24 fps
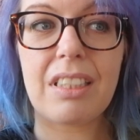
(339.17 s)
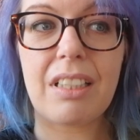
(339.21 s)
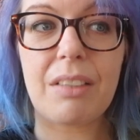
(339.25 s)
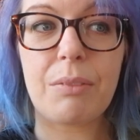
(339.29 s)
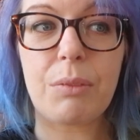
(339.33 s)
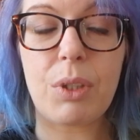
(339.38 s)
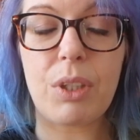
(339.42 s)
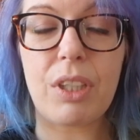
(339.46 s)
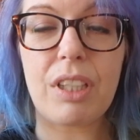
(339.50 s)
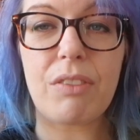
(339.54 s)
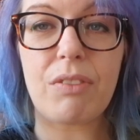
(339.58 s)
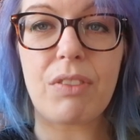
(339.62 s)

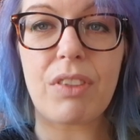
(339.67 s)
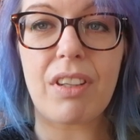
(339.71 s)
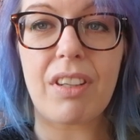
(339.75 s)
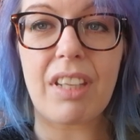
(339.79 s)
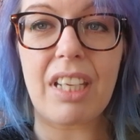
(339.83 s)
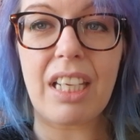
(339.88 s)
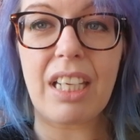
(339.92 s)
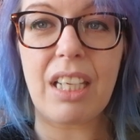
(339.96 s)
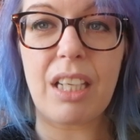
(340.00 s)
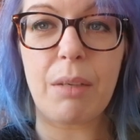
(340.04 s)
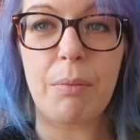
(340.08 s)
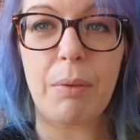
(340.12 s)
I'm not even
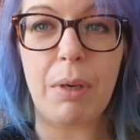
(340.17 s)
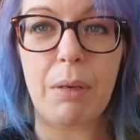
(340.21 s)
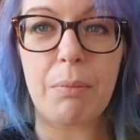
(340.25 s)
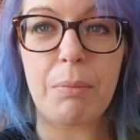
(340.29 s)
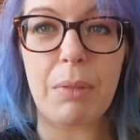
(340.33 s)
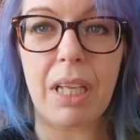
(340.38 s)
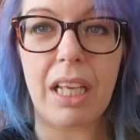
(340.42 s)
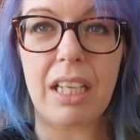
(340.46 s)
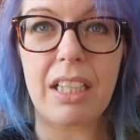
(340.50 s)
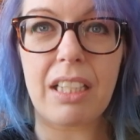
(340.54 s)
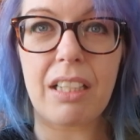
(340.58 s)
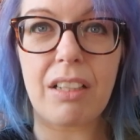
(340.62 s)
thinking about
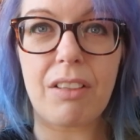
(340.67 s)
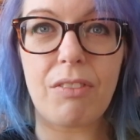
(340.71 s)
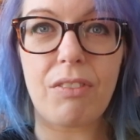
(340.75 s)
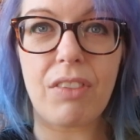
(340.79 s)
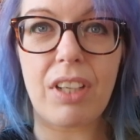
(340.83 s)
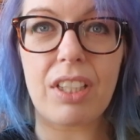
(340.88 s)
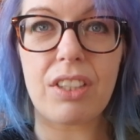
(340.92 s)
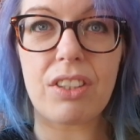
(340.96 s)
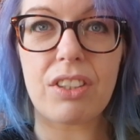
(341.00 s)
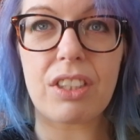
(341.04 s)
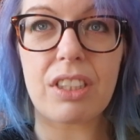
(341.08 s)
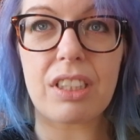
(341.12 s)
planning
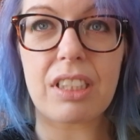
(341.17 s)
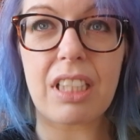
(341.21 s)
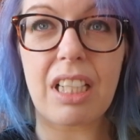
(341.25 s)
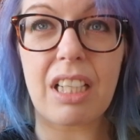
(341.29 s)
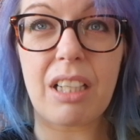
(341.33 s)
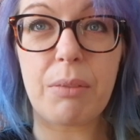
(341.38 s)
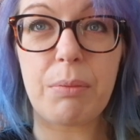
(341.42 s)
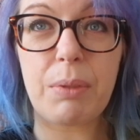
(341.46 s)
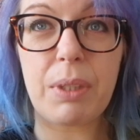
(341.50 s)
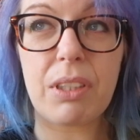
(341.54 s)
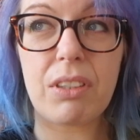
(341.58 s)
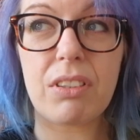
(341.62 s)
adventures
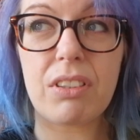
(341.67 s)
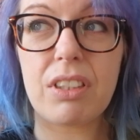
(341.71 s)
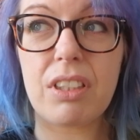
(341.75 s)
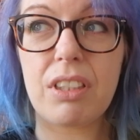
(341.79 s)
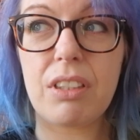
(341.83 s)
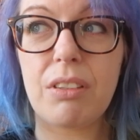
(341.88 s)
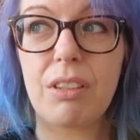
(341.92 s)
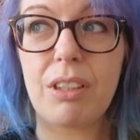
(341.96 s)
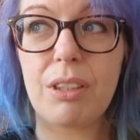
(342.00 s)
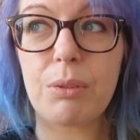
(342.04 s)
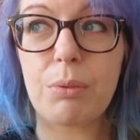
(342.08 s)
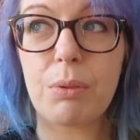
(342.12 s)
now, because
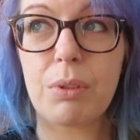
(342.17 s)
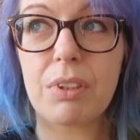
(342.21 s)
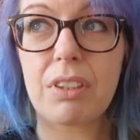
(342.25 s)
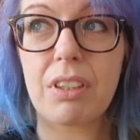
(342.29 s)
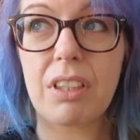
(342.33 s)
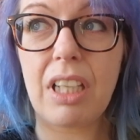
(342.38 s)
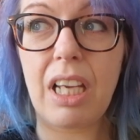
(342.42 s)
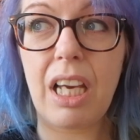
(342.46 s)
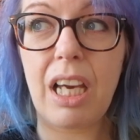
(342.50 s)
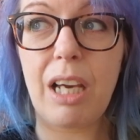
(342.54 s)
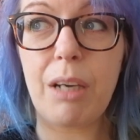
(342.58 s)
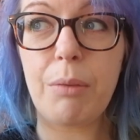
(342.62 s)
who knows what's
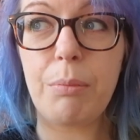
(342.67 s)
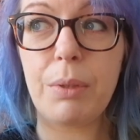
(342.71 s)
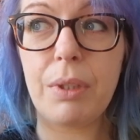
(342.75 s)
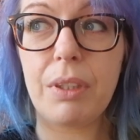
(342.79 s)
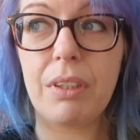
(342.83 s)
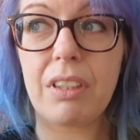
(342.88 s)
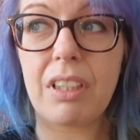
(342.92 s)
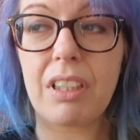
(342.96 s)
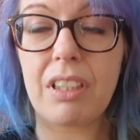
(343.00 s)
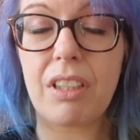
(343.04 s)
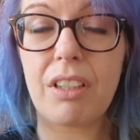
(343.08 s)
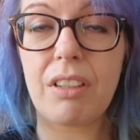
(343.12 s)
going to
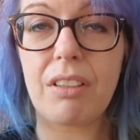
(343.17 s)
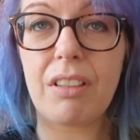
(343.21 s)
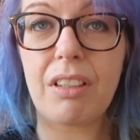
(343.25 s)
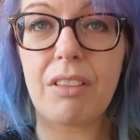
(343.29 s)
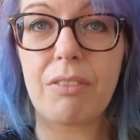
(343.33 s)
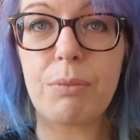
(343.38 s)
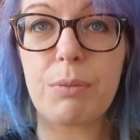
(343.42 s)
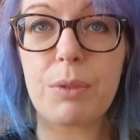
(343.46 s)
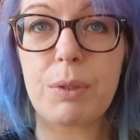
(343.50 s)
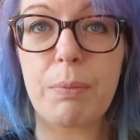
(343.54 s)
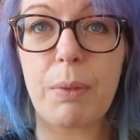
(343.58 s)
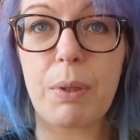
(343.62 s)
happen. I don't know
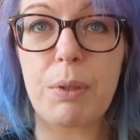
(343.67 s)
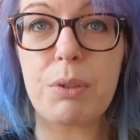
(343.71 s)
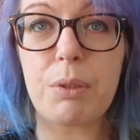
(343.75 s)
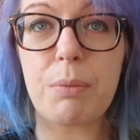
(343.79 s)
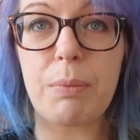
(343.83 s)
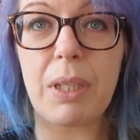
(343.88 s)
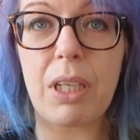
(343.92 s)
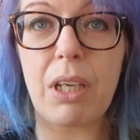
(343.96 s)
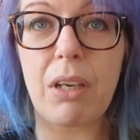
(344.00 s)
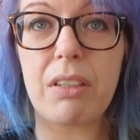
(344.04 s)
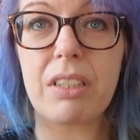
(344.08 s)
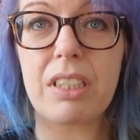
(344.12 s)
if I'm supposed to
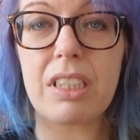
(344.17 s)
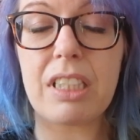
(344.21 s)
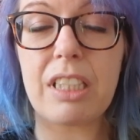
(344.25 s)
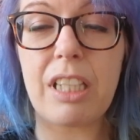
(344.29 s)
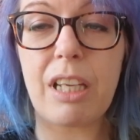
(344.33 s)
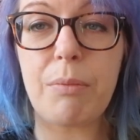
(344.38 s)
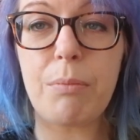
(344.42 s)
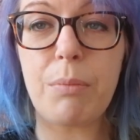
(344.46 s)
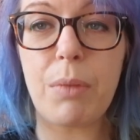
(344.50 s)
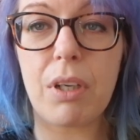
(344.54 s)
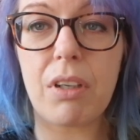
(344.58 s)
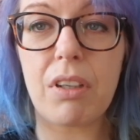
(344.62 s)
be going to
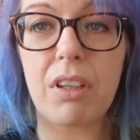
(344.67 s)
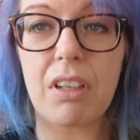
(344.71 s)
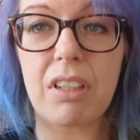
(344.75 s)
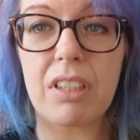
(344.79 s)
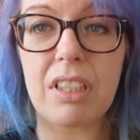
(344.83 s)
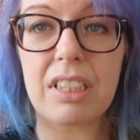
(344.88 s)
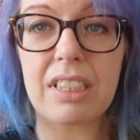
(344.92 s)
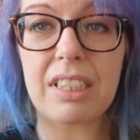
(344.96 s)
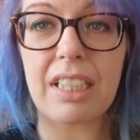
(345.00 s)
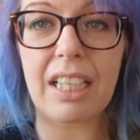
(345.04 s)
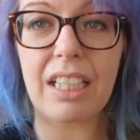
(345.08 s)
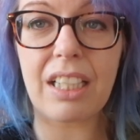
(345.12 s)
Denmark on
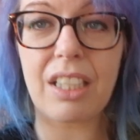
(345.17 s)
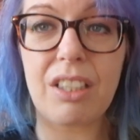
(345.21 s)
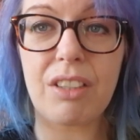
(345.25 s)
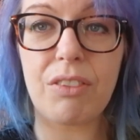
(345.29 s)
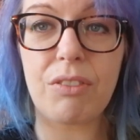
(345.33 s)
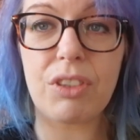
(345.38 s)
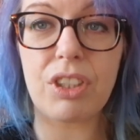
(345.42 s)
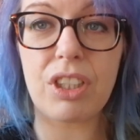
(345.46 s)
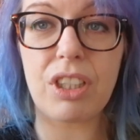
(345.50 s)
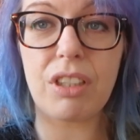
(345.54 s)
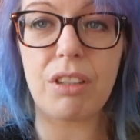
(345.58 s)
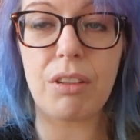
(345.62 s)
the 2nd
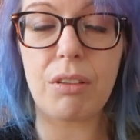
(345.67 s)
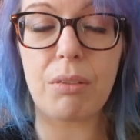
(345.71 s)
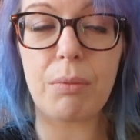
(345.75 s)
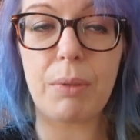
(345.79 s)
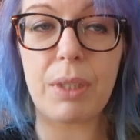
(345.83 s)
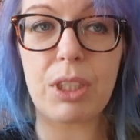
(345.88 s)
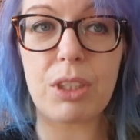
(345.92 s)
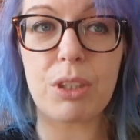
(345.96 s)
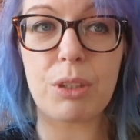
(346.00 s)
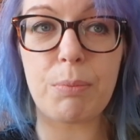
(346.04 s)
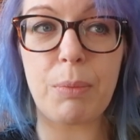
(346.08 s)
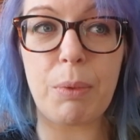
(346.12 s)
of June,
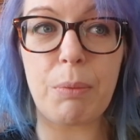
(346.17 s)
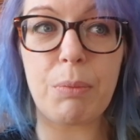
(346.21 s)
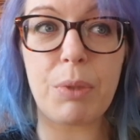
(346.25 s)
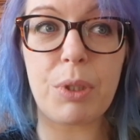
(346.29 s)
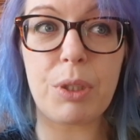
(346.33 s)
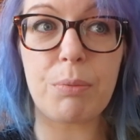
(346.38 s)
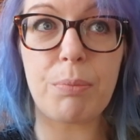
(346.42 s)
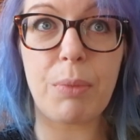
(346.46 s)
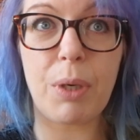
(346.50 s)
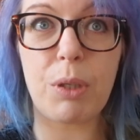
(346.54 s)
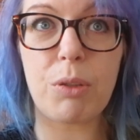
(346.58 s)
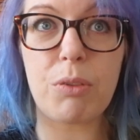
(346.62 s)
which has been
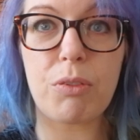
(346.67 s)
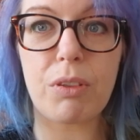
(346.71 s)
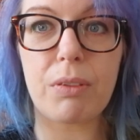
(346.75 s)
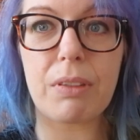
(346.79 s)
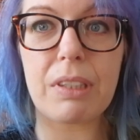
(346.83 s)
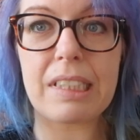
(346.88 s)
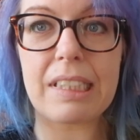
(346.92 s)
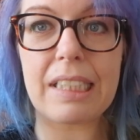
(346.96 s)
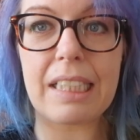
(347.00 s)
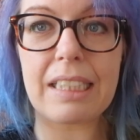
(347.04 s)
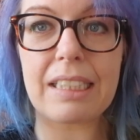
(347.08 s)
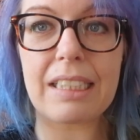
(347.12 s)
postponed on
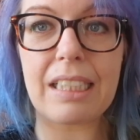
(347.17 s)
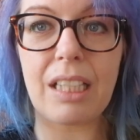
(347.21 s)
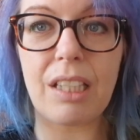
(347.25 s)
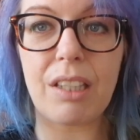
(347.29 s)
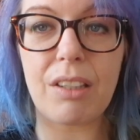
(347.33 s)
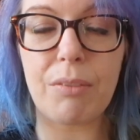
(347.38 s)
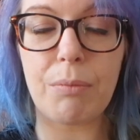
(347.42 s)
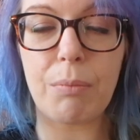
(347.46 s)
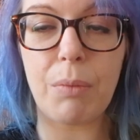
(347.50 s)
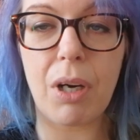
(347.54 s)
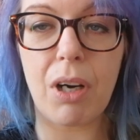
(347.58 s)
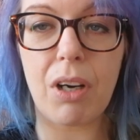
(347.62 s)
the
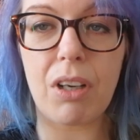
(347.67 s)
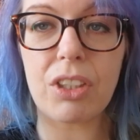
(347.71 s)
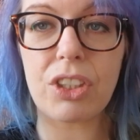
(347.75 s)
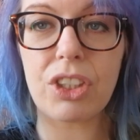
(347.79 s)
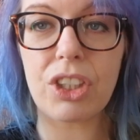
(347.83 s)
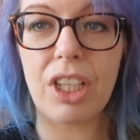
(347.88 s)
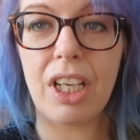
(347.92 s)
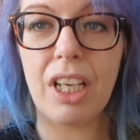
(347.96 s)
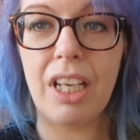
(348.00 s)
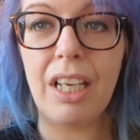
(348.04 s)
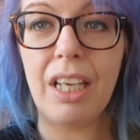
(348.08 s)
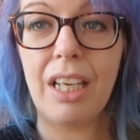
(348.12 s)
16th of
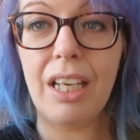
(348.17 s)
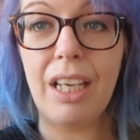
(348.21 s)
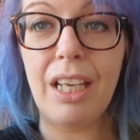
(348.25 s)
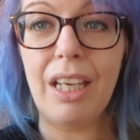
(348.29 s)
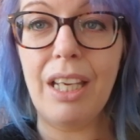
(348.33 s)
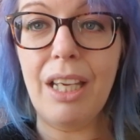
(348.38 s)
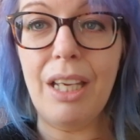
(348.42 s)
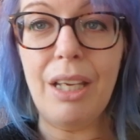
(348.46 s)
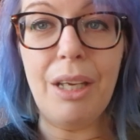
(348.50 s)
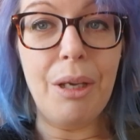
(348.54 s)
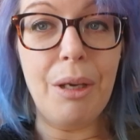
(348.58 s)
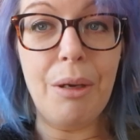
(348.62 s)
March.
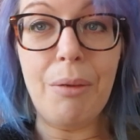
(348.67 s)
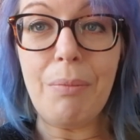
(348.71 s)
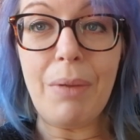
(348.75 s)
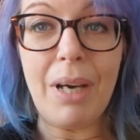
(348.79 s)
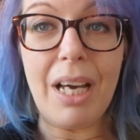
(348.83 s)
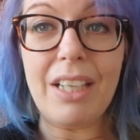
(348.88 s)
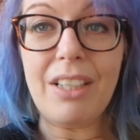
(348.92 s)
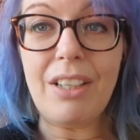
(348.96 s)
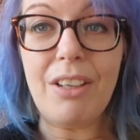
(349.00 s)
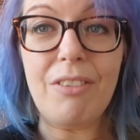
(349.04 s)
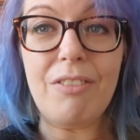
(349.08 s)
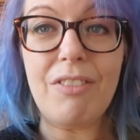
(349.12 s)

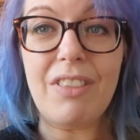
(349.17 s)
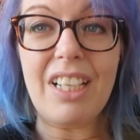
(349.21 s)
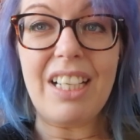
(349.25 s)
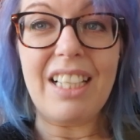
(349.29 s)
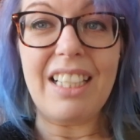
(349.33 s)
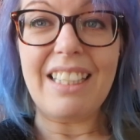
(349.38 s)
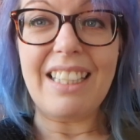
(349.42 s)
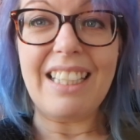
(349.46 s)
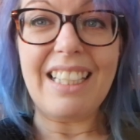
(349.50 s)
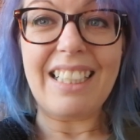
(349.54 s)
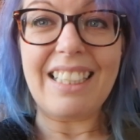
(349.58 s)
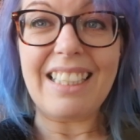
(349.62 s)
But I don't
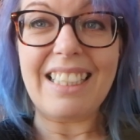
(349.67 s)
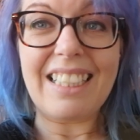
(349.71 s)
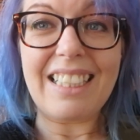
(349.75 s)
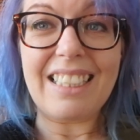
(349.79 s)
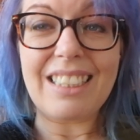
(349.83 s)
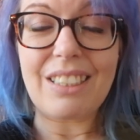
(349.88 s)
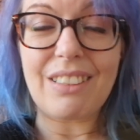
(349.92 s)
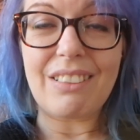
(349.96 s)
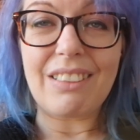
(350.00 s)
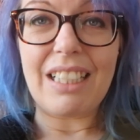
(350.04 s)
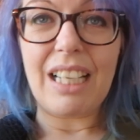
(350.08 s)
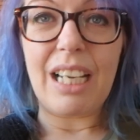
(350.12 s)
really think that
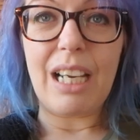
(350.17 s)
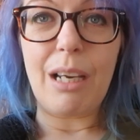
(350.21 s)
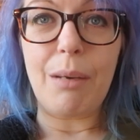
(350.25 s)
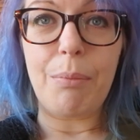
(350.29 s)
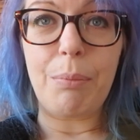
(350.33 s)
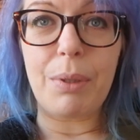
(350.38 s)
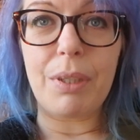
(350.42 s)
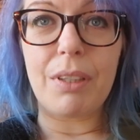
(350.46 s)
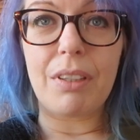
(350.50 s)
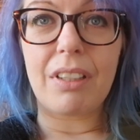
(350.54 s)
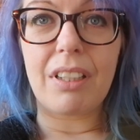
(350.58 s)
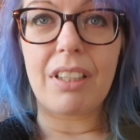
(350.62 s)
that's going to
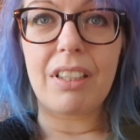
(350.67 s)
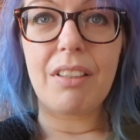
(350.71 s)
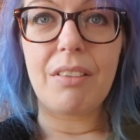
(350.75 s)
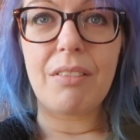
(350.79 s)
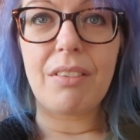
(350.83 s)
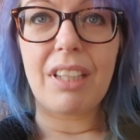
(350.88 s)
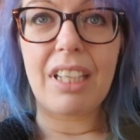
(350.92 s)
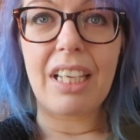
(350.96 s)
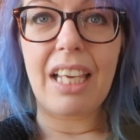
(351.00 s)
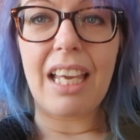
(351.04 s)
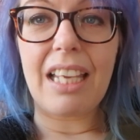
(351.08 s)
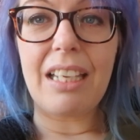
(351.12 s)
happen. I don't
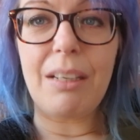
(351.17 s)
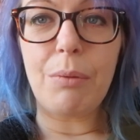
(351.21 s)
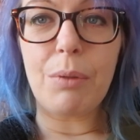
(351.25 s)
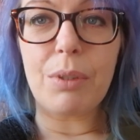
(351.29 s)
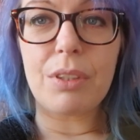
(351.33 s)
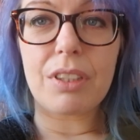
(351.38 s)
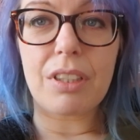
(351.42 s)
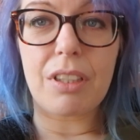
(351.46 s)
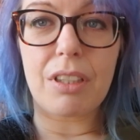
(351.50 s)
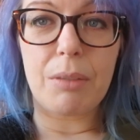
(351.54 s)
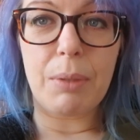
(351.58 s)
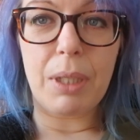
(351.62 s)
think
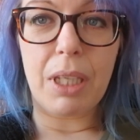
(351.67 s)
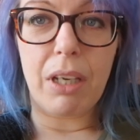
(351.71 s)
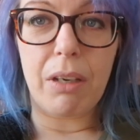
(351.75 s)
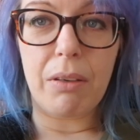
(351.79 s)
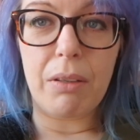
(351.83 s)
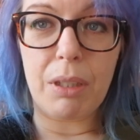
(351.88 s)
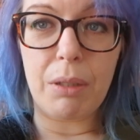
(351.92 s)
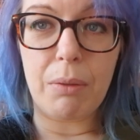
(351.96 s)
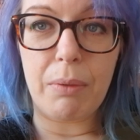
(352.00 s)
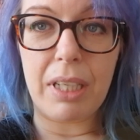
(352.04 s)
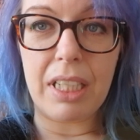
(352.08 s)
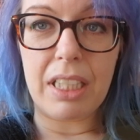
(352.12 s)
anyone's going to be
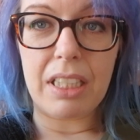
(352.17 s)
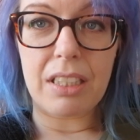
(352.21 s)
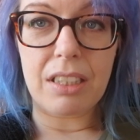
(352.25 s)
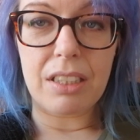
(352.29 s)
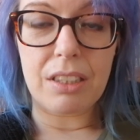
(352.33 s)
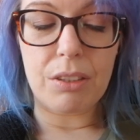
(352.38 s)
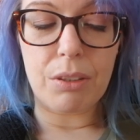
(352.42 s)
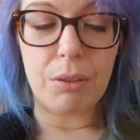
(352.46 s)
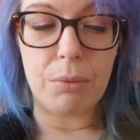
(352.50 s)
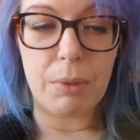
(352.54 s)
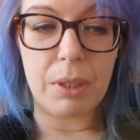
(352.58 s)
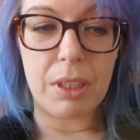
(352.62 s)
going away this
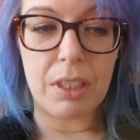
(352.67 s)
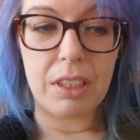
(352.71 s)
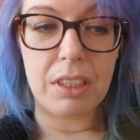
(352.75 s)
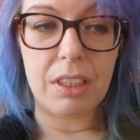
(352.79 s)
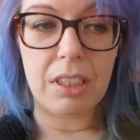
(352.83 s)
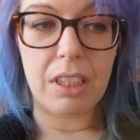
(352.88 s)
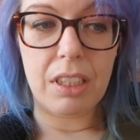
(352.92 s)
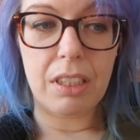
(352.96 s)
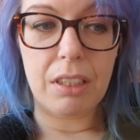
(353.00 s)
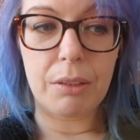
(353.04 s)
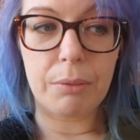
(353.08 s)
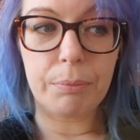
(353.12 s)
summer.
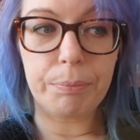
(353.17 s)
So